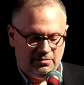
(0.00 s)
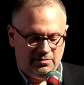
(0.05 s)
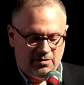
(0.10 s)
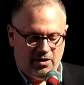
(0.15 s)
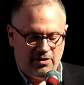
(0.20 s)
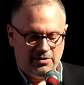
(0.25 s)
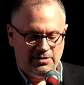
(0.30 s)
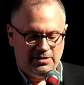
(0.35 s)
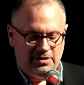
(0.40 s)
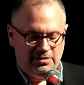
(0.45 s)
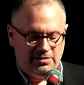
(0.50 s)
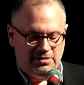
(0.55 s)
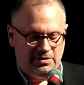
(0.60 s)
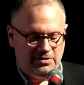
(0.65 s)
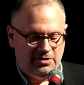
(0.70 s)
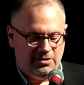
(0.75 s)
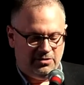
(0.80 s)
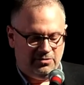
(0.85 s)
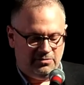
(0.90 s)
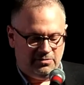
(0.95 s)
Arts
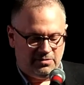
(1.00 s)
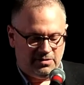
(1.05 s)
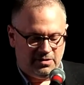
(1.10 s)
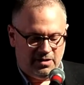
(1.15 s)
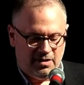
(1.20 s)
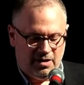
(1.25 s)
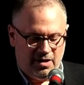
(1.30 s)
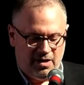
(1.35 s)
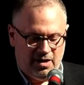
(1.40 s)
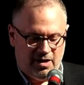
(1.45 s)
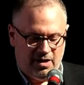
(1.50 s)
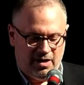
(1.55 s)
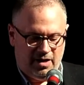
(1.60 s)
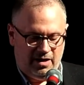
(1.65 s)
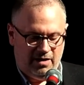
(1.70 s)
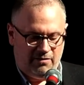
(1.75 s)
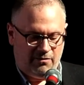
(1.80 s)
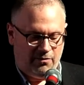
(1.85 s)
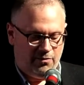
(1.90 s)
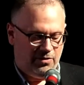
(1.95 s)
Institute uh,
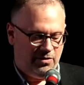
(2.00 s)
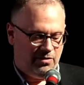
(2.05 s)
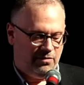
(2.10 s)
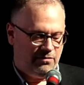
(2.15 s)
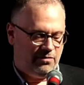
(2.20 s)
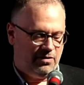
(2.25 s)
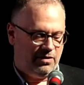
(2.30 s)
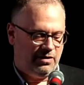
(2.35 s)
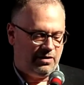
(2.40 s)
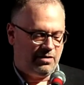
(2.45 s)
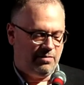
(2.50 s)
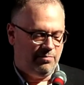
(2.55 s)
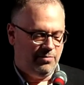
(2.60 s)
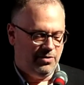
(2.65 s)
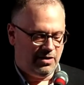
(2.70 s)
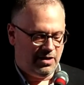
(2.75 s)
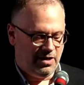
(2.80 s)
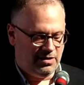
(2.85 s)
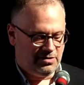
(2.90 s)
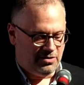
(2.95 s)
and everyone over on the
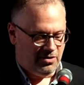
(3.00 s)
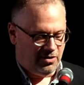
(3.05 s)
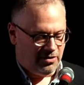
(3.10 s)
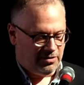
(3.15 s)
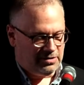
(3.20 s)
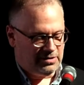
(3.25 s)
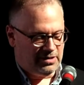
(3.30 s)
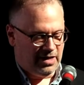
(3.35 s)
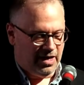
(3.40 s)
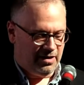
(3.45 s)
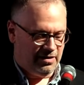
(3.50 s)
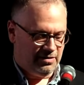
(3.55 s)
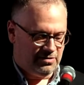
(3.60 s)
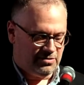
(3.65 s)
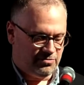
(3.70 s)
communication arts side of the